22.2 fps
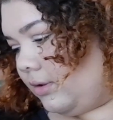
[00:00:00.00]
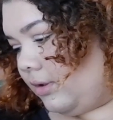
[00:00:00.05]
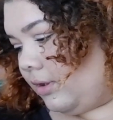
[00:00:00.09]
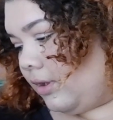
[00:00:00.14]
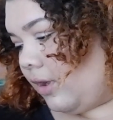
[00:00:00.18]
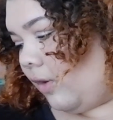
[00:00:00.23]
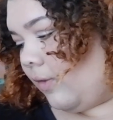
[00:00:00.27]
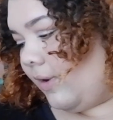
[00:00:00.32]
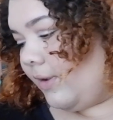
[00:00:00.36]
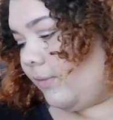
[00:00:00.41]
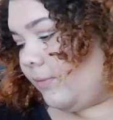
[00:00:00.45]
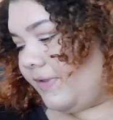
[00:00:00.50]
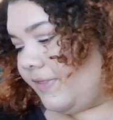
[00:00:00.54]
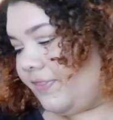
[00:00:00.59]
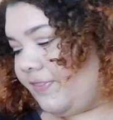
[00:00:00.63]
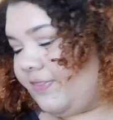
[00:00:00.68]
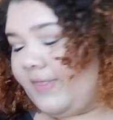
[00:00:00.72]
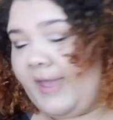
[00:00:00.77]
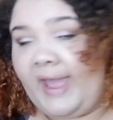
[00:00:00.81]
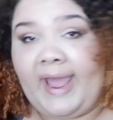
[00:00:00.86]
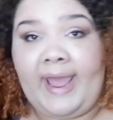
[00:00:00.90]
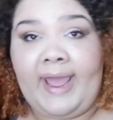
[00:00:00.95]
going
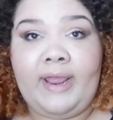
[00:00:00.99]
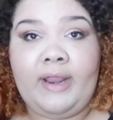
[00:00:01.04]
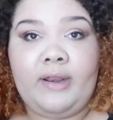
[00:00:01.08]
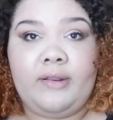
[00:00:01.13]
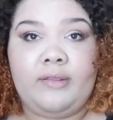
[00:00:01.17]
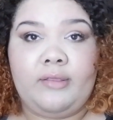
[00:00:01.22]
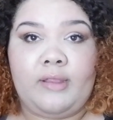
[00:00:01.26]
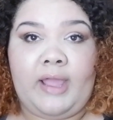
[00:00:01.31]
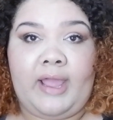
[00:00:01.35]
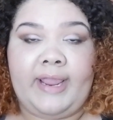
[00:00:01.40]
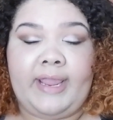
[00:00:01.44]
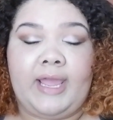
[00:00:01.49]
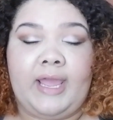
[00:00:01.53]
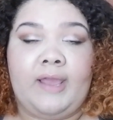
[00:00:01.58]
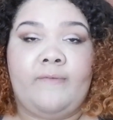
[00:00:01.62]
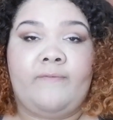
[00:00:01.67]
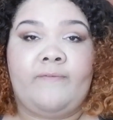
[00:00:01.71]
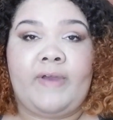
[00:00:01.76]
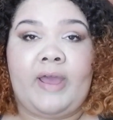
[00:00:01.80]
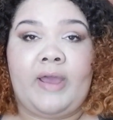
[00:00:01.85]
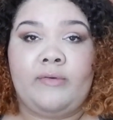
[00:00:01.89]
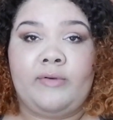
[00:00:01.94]
with that, like, a
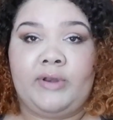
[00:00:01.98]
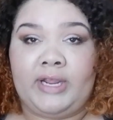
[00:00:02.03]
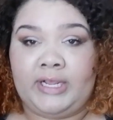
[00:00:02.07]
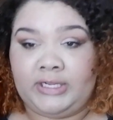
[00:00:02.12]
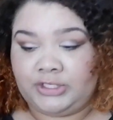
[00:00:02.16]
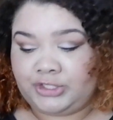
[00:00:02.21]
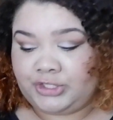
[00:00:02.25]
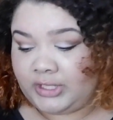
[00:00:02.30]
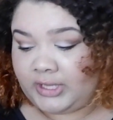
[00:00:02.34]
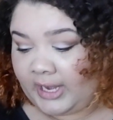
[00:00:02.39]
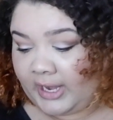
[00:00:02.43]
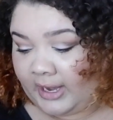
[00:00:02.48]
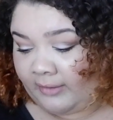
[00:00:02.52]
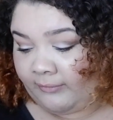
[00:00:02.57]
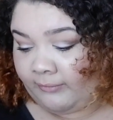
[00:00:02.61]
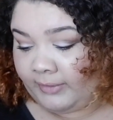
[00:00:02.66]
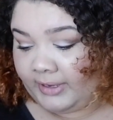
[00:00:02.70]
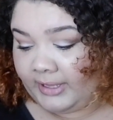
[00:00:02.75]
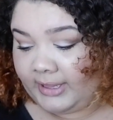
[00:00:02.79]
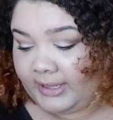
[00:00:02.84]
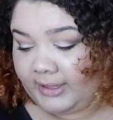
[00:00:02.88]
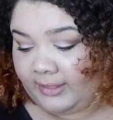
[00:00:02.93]
foundation that I
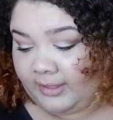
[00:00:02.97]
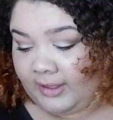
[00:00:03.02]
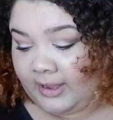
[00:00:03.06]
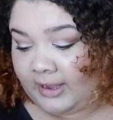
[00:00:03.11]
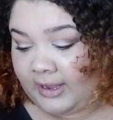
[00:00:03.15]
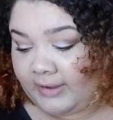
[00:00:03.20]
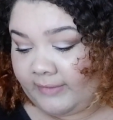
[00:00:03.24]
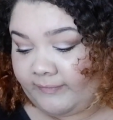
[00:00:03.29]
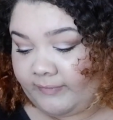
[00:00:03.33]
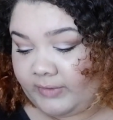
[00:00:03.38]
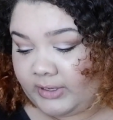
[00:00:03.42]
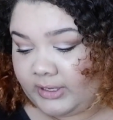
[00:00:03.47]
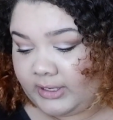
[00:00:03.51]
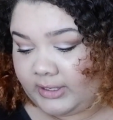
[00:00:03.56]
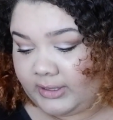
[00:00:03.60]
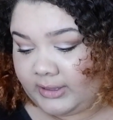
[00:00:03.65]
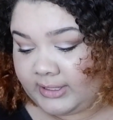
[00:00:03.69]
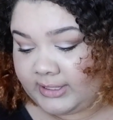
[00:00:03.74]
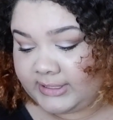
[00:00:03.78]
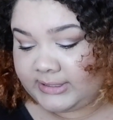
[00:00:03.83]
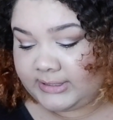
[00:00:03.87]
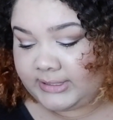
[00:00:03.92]
really loved
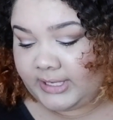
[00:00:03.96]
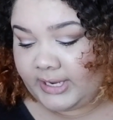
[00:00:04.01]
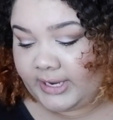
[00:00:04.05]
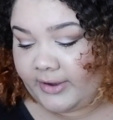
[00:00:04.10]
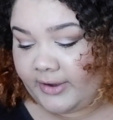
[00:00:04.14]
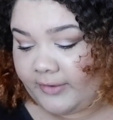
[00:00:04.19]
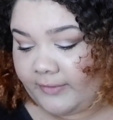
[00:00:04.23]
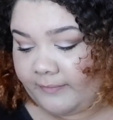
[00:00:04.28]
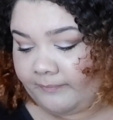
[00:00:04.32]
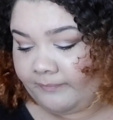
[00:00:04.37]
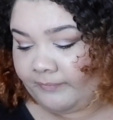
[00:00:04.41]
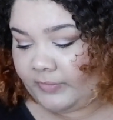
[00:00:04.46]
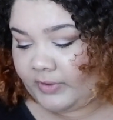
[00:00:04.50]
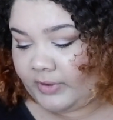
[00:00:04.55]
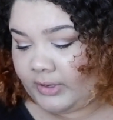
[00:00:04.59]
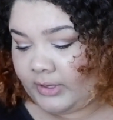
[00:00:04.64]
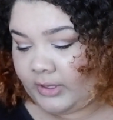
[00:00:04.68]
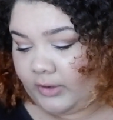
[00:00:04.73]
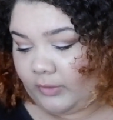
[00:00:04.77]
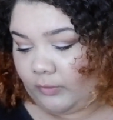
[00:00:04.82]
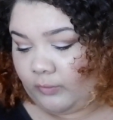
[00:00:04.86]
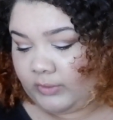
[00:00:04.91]
this year
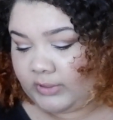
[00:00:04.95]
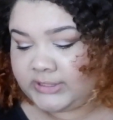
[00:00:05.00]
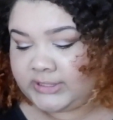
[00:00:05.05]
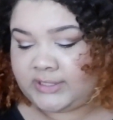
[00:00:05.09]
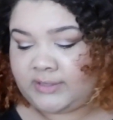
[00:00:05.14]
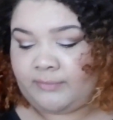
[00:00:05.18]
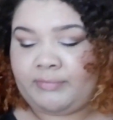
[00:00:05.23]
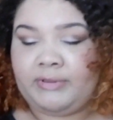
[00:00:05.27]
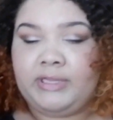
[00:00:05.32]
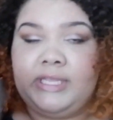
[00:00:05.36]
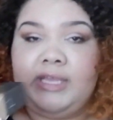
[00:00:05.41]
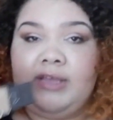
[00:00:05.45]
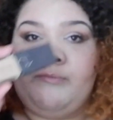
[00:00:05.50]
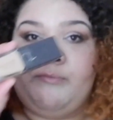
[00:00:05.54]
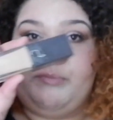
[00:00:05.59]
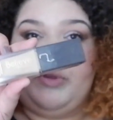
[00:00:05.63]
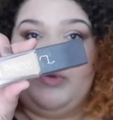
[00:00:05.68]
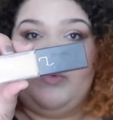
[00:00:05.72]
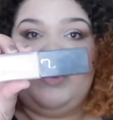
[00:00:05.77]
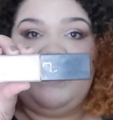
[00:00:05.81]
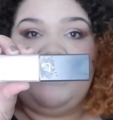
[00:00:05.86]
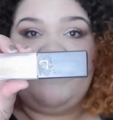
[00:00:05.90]
was the Believe
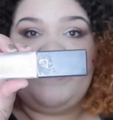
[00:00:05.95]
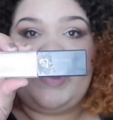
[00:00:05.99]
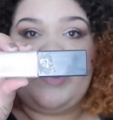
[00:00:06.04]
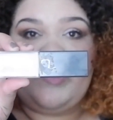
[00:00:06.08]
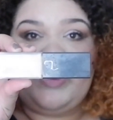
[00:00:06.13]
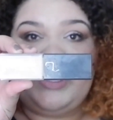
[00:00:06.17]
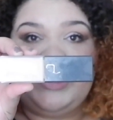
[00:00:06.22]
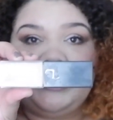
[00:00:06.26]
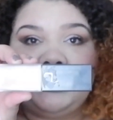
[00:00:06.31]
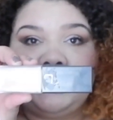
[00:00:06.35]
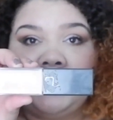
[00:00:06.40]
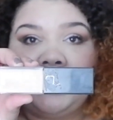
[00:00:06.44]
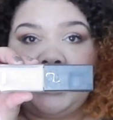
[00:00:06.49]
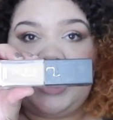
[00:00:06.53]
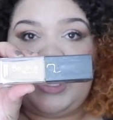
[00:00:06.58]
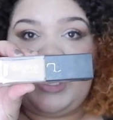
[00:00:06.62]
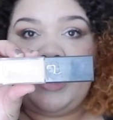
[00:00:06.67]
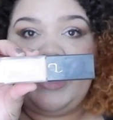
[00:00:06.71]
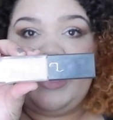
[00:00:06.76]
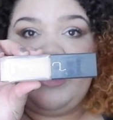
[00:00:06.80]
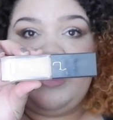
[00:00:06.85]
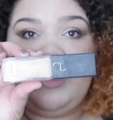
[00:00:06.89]
Beauty foundation.
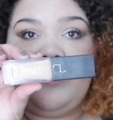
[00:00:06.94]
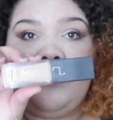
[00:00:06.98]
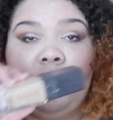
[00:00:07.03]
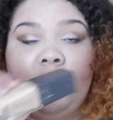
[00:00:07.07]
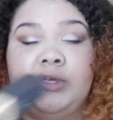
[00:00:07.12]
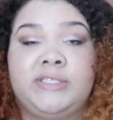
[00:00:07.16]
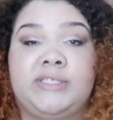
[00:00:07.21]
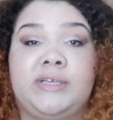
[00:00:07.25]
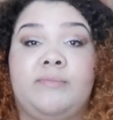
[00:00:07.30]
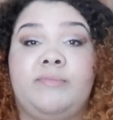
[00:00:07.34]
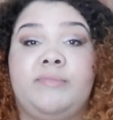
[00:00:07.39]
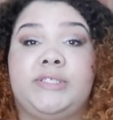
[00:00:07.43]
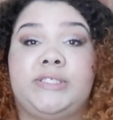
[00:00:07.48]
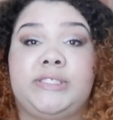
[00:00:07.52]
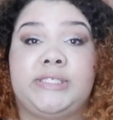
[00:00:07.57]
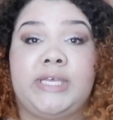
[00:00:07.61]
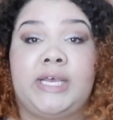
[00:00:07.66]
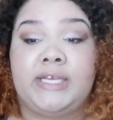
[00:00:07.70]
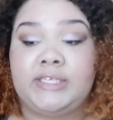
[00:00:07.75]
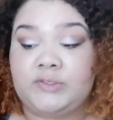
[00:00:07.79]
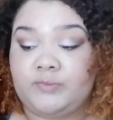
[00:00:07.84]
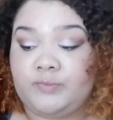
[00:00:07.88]
I was
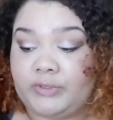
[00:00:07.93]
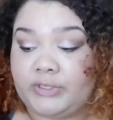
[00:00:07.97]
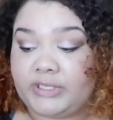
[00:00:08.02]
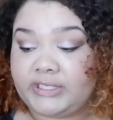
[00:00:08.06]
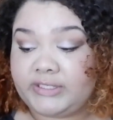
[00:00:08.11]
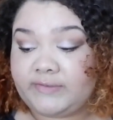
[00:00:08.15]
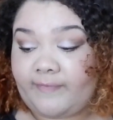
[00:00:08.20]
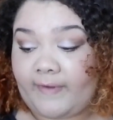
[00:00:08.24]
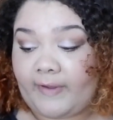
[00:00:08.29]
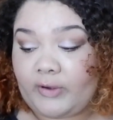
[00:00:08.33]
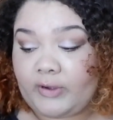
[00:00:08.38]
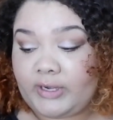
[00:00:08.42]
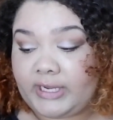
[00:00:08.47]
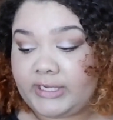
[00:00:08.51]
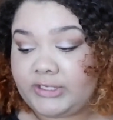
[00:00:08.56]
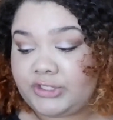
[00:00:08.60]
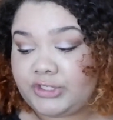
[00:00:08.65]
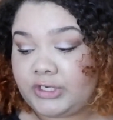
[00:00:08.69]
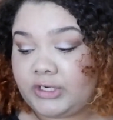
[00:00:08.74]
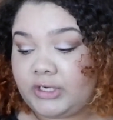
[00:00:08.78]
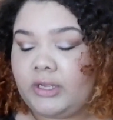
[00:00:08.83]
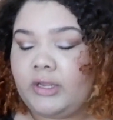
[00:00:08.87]
obsessed with this
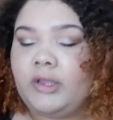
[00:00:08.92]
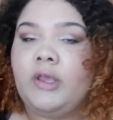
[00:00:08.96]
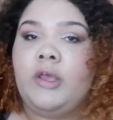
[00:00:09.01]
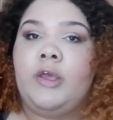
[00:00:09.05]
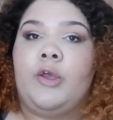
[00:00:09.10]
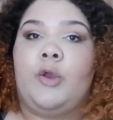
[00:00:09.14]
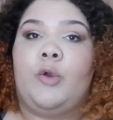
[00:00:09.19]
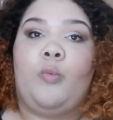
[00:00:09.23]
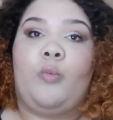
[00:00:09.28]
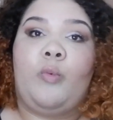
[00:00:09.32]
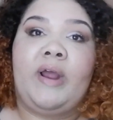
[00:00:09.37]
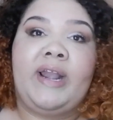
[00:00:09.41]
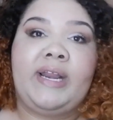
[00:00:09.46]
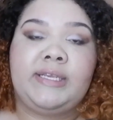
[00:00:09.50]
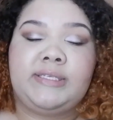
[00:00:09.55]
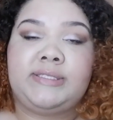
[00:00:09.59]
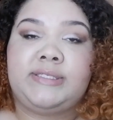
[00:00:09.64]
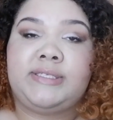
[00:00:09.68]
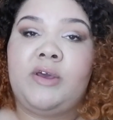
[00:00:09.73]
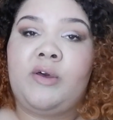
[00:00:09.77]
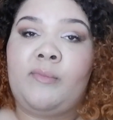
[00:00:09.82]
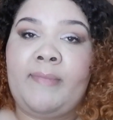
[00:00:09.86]
foundation when it
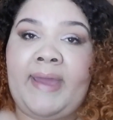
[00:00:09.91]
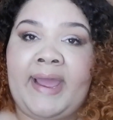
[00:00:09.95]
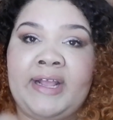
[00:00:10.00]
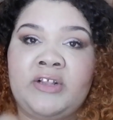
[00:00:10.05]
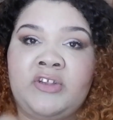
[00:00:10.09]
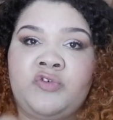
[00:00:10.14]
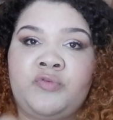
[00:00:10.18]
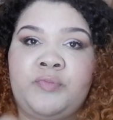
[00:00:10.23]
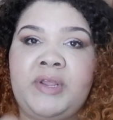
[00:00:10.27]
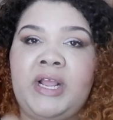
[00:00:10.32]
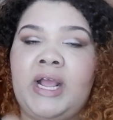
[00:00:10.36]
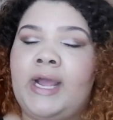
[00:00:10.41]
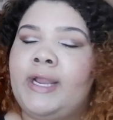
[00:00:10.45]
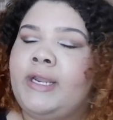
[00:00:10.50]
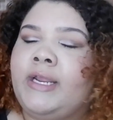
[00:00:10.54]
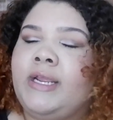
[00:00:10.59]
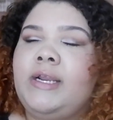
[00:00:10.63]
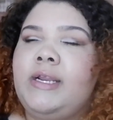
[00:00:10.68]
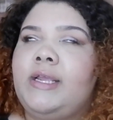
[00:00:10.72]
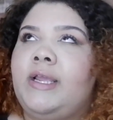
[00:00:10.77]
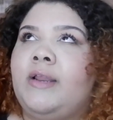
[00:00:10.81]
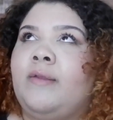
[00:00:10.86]
still matched me. I
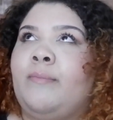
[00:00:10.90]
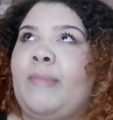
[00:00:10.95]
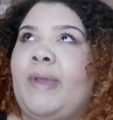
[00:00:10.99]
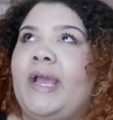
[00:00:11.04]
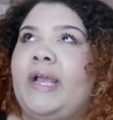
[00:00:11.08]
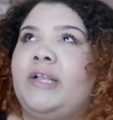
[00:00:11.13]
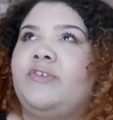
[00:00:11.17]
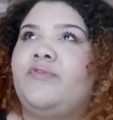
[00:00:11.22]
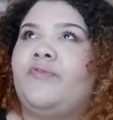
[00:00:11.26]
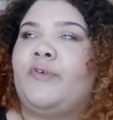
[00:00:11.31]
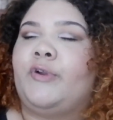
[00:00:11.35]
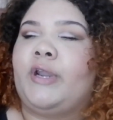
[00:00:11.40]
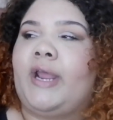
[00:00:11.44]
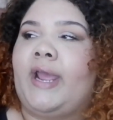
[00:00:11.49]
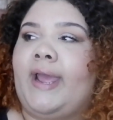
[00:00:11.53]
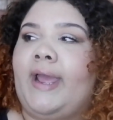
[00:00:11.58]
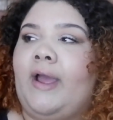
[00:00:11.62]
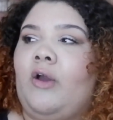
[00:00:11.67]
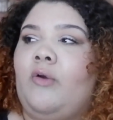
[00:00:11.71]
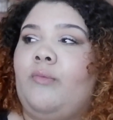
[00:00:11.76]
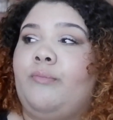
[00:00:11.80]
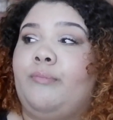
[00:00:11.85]
need to get a match for
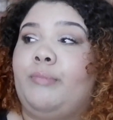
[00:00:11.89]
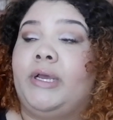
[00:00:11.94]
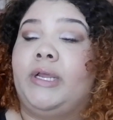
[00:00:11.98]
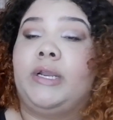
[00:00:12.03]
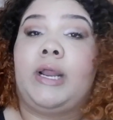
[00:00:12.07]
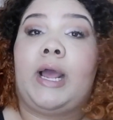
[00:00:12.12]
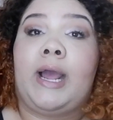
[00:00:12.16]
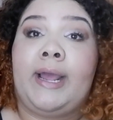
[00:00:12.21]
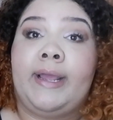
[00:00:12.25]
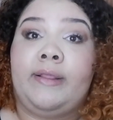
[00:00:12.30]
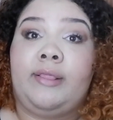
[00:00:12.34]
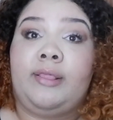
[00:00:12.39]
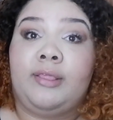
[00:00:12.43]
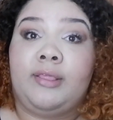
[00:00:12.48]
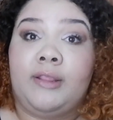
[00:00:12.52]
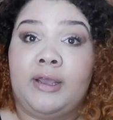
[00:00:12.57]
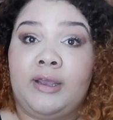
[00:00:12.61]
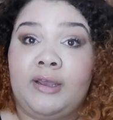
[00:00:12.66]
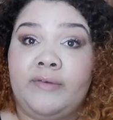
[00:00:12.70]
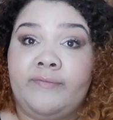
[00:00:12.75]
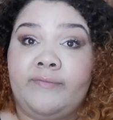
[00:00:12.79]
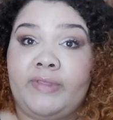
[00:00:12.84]
now, but I
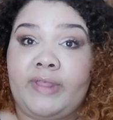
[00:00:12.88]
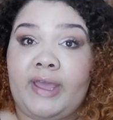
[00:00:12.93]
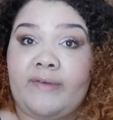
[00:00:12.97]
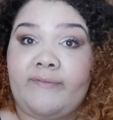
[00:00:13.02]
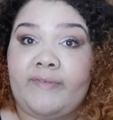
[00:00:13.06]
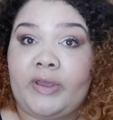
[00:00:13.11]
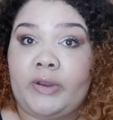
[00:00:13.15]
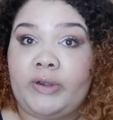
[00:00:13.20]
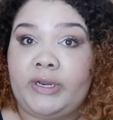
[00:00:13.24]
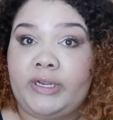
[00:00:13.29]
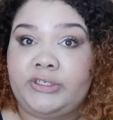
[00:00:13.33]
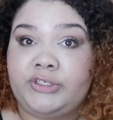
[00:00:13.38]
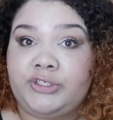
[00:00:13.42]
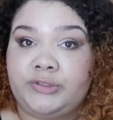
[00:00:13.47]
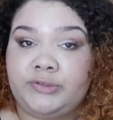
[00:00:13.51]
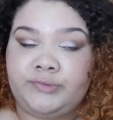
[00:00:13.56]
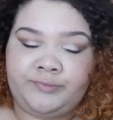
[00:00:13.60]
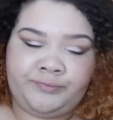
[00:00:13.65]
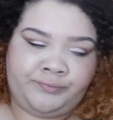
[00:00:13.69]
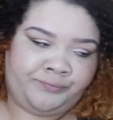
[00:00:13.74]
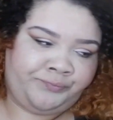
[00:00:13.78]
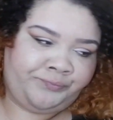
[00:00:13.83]
love that
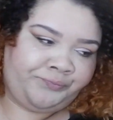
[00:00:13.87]
foundation.